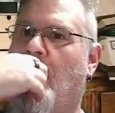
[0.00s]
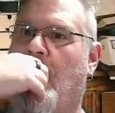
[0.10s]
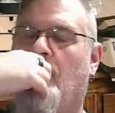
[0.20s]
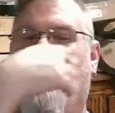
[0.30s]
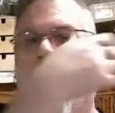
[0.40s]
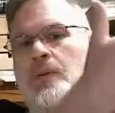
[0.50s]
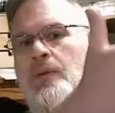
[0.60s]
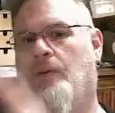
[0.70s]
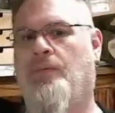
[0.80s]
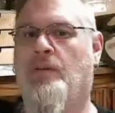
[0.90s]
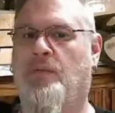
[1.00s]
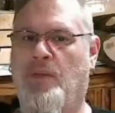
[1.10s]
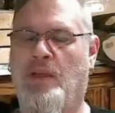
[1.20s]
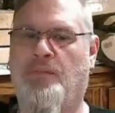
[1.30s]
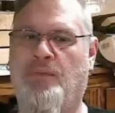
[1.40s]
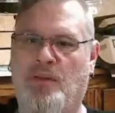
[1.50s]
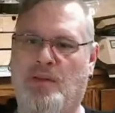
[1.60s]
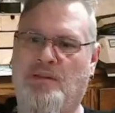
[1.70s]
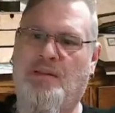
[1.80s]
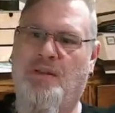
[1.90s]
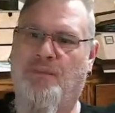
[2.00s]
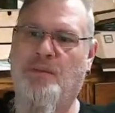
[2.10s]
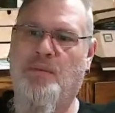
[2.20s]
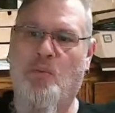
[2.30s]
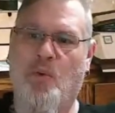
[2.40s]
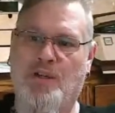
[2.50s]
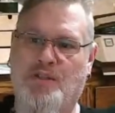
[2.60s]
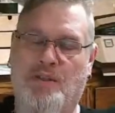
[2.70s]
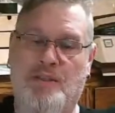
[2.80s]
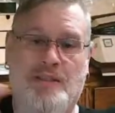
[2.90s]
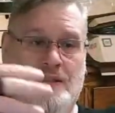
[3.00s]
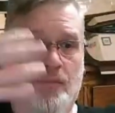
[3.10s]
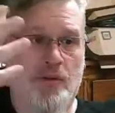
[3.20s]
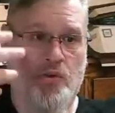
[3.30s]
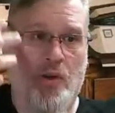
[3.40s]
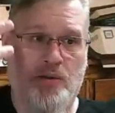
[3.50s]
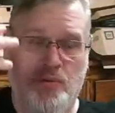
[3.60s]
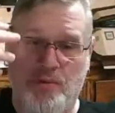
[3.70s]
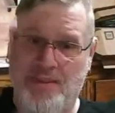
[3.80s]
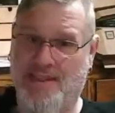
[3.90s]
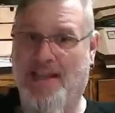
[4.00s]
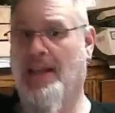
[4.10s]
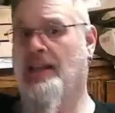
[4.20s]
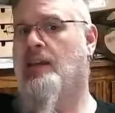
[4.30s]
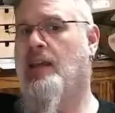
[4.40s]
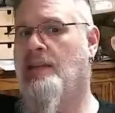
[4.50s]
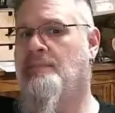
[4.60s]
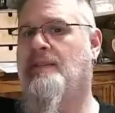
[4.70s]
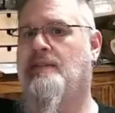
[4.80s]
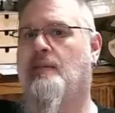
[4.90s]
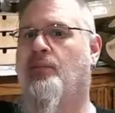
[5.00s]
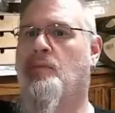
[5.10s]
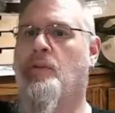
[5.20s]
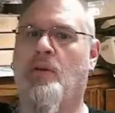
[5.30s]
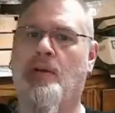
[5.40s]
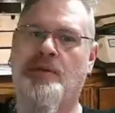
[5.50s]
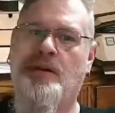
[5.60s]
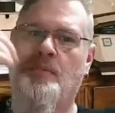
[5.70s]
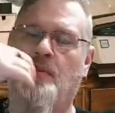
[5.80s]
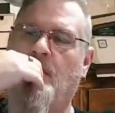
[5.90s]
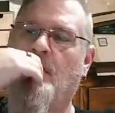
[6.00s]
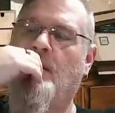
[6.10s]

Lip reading: I don't know if anybody watching this has ever tried to design a game system from the ground up.